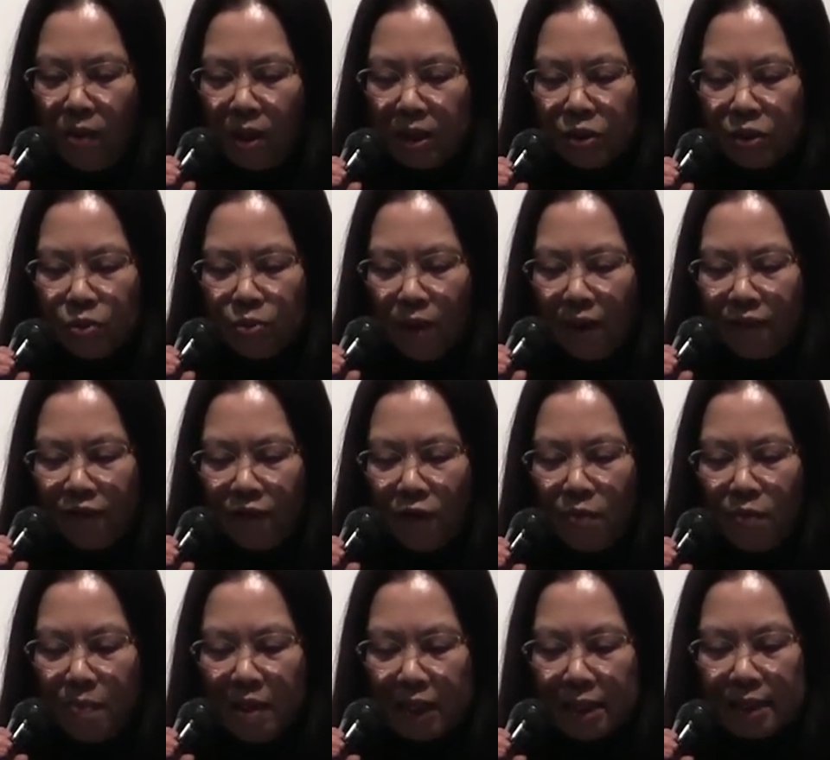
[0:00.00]
was to
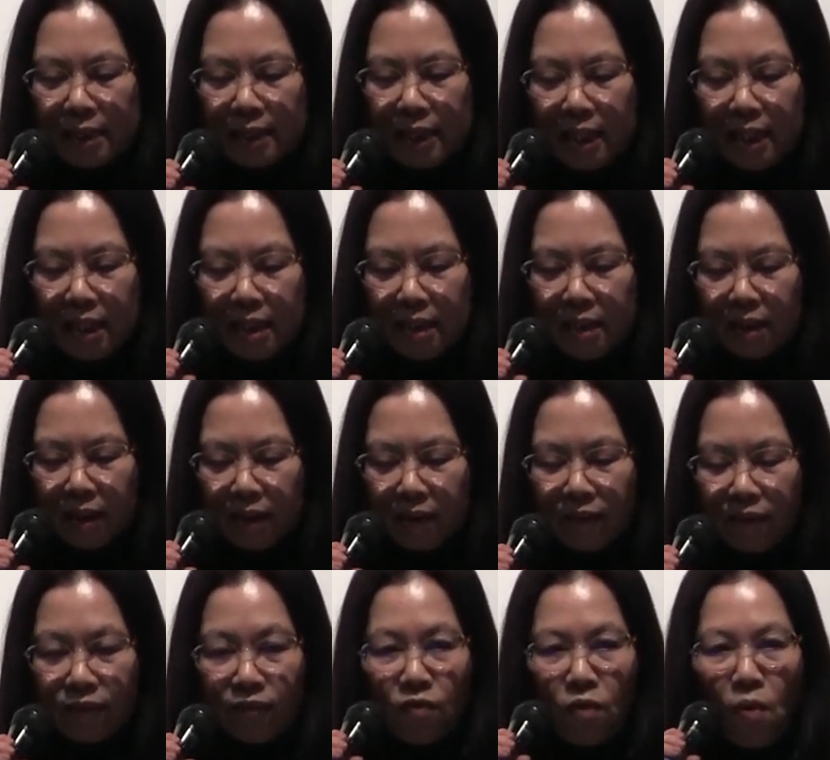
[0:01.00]
affirm his need
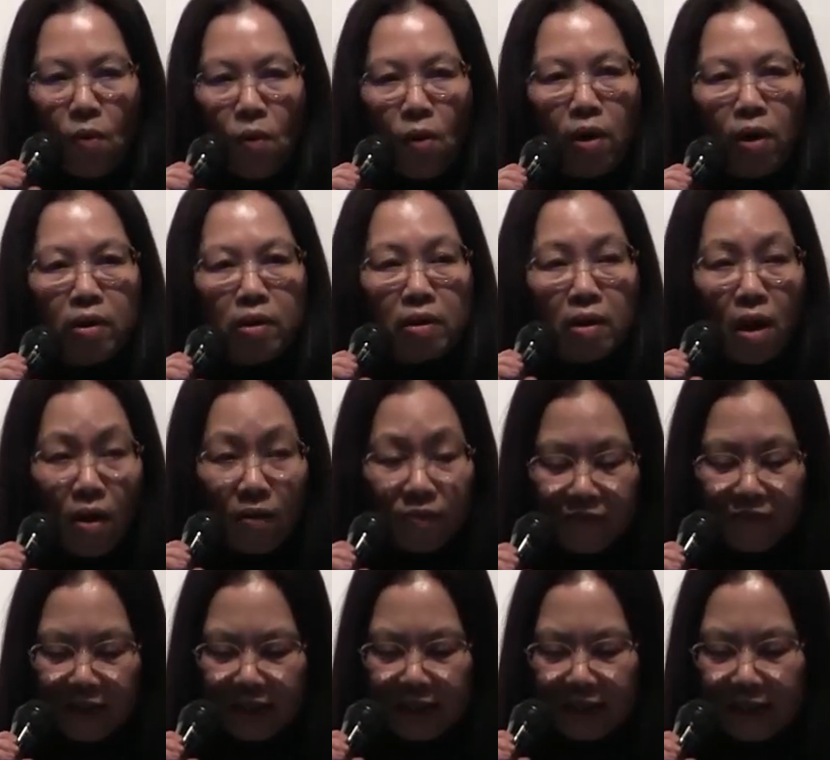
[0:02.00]
for
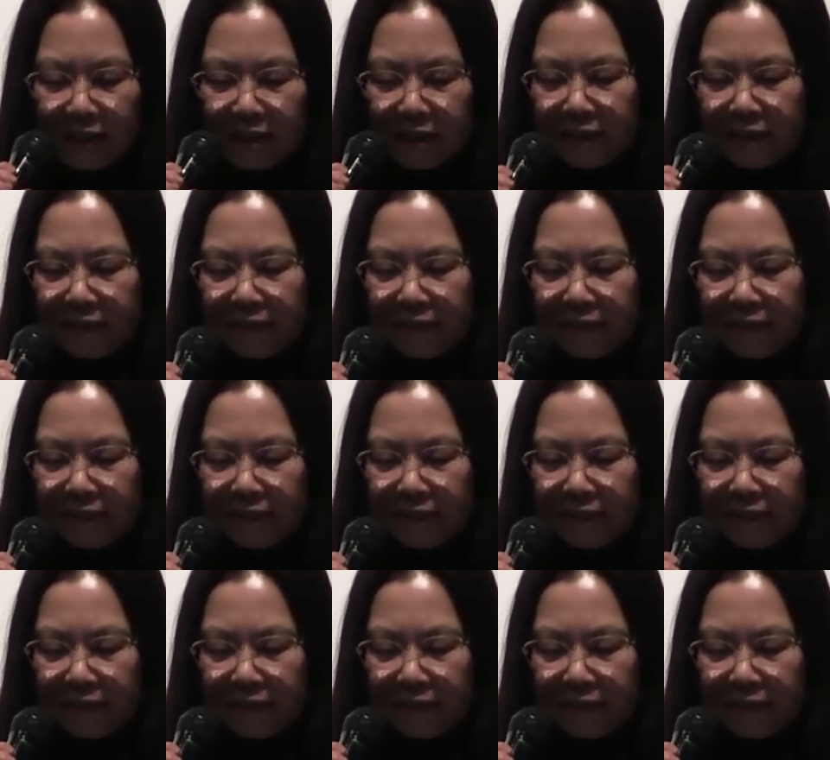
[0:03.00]
coffee